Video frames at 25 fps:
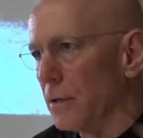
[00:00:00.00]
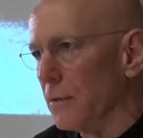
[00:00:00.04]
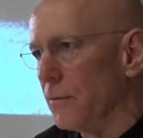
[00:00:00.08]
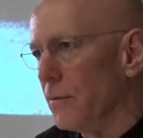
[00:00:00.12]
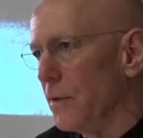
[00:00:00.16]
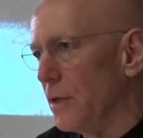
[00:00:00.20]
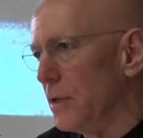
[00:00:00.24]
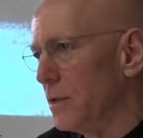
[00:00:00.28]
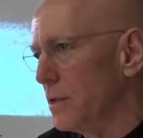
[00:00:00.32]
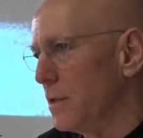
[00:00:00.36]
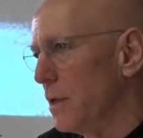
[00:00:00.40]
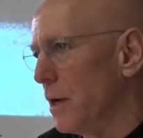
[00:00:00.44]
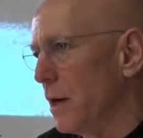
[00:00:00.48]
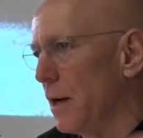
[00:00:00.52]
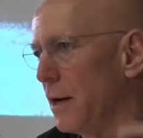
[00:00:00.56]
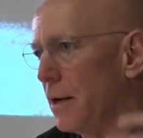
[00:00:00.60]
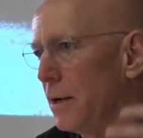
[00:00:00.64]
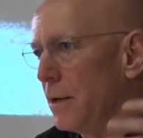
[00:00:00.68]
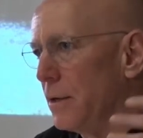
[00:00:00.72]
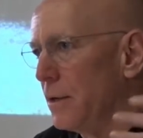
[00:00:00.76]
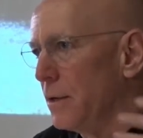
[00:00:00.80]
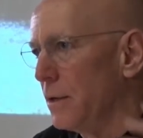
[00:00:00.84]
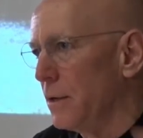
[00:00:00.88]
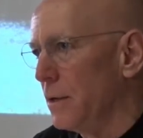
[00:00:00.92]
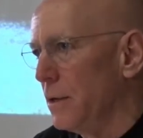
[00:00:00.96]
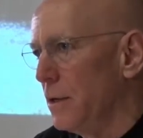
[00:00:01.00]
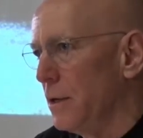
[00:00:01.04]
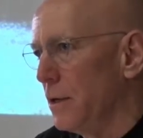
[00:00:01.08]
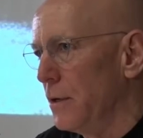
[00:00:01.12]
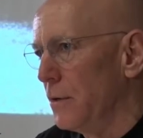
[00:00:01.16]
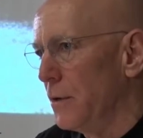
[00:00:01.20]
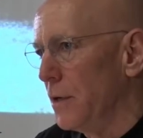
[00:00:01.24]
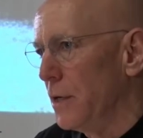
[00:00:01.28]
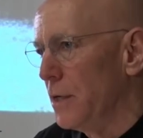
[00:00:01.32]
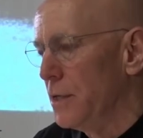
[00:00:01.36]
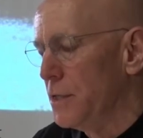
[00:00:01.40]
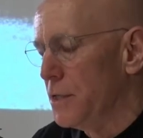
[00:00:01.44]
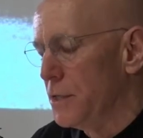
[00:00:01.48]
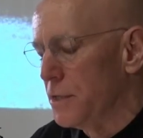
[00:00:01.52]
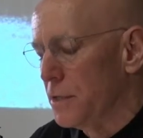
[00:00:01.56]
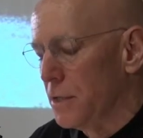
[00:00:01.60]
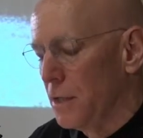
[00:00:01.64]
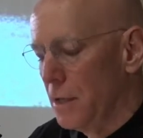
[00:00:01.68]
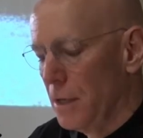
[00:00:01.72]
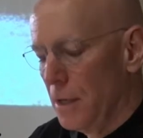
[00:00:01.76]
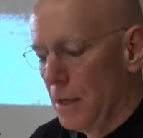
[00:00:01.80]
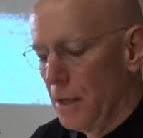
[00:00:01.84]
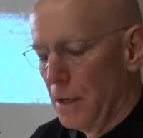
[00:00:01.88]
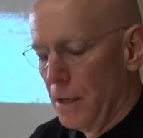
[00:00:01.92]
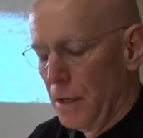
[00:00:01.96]
of the entire Near East
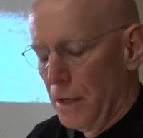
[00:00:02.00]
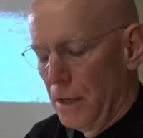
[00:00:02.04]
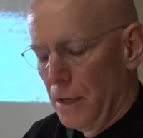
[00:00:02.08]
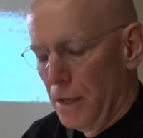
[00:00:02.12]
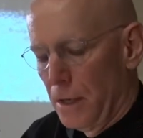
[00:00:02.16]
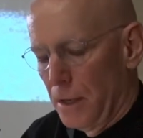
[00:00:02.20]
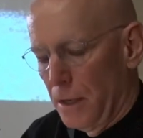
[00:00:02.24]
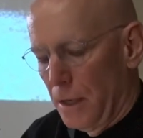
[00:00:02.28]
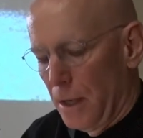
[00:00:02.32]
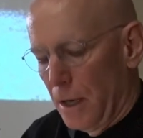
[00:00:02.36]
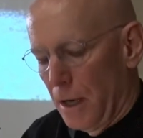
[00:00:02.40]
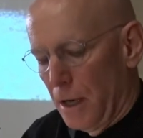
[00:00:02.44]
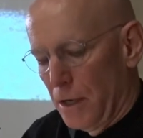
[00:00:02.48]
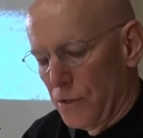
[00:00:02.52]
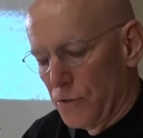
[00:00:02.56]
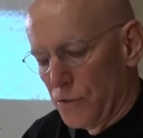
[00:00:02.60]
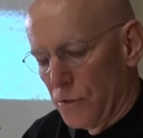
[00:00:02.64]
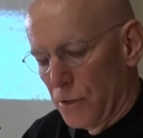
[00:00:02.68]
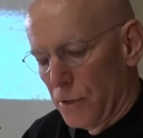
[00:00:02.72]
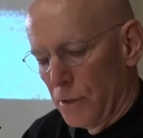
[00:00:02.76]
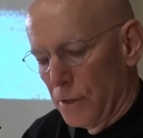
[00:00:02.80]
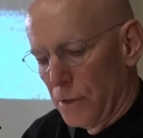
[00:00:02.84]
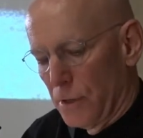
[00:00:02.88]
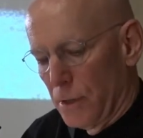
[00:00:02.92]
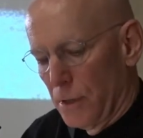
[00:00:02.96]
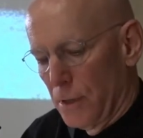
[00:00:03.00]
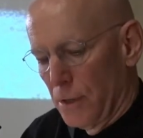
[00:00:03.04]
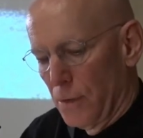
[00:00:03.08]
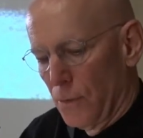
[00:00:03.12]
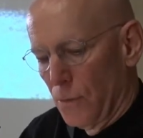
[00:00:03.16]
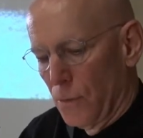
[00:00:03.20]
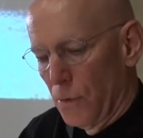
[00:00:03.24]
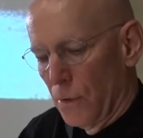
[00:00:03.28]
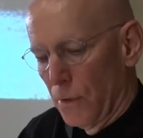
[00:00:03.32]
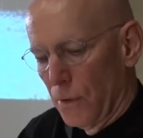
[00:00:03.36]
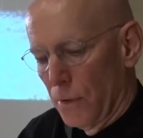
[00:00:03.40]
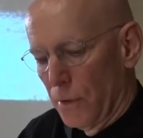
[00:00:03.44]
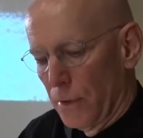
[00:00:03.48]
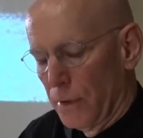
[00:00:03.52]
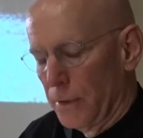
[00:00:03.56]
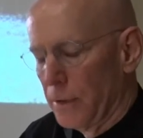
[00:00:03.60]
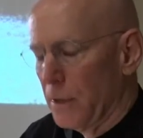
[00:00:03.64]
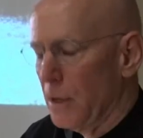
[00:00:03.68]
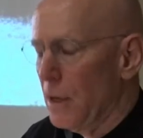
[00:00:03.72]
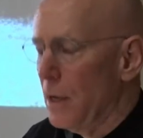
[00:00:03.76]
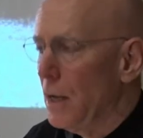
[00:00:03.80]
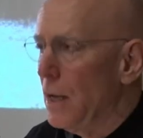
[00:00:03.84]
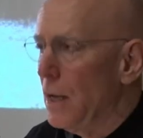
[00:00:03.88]
in the ancient world,